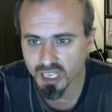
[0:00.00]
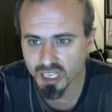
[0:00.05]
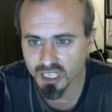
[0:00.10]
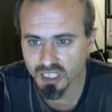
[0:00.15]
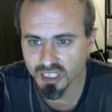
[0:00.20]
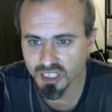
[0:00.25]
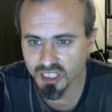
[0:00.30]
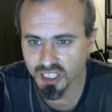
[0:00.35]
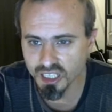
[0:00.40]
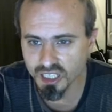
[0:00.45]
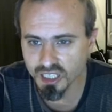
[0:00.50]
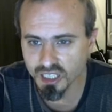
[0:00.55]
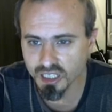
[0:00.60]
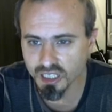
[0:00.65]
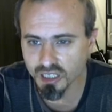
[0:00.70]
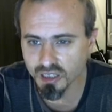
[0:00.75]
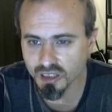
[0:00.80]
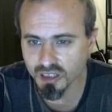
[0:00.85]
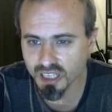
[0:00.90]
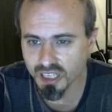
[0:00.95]
in
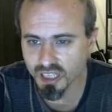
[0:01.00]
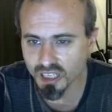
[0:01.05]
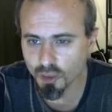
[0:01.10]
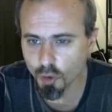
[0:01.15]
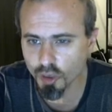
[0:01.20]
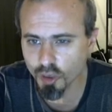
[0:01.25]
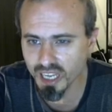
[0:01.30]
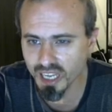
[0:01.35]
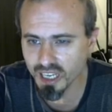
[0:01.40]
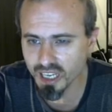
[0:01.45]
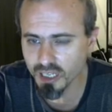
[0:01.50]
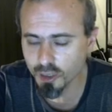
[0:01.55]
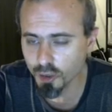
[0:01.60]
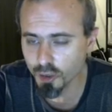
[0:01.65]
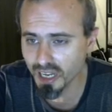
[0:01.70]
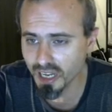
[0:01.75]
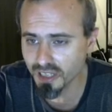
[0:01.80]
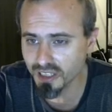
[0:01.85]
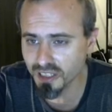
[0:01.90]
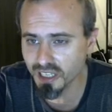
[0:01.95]
the Docta
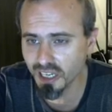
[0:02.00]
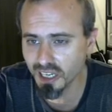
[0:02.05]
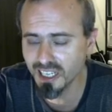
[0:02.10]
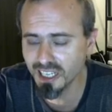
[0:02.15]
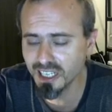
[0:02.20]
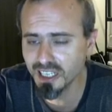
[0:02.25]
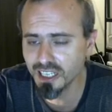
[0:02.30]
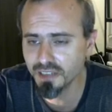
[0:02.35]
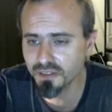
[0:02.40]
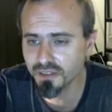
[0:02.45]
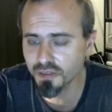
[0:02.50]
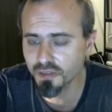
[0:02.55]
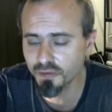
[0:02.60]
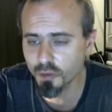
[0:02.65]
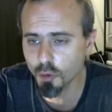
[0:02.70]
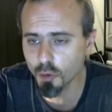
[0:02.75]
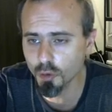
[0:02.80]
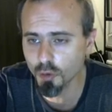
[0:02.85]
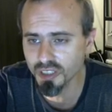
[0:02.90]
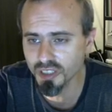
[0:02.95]
Ignorantia, he lived
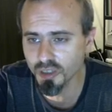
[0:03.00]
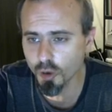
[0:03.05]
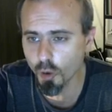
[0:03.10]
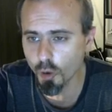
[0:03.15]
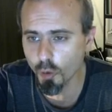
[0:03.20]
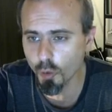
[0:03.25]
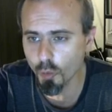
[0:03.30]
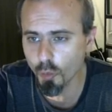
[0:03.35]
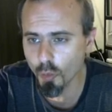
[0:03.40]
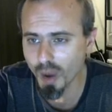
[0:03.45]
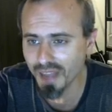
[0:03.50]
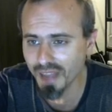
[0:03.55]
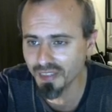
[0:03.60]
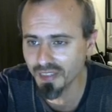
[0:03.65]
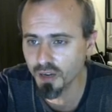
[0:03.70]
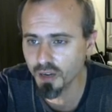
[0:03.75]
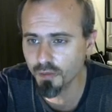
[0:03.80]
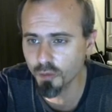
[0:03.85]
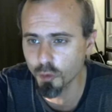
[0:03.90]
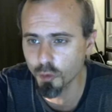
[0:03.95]

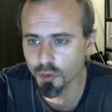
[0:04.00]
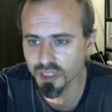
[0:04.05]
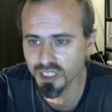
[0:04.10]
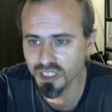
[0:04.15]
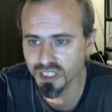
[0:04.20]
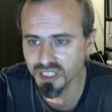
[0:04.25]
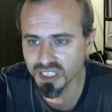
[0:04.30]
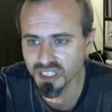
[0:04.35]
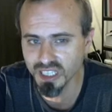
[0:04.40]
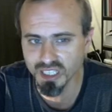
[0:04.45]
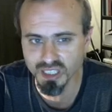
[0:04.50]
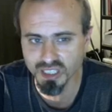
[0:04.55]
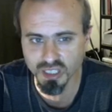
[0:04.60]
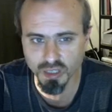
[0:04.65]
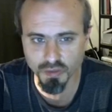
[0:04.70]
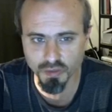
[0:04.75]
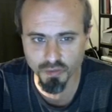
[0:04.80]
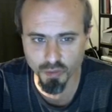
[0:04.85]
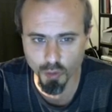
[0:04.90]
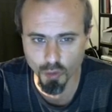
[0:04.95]

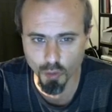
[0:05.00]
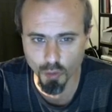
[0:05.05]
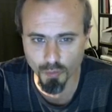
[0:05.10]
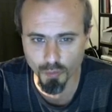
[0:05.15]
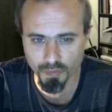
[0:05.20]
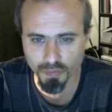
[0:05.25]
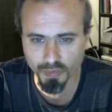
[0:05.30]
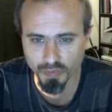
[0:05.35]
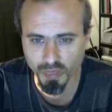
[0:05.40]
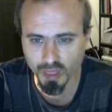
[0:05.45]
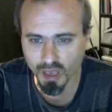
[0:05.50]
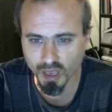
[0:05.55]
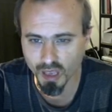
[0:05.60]
1401-1464.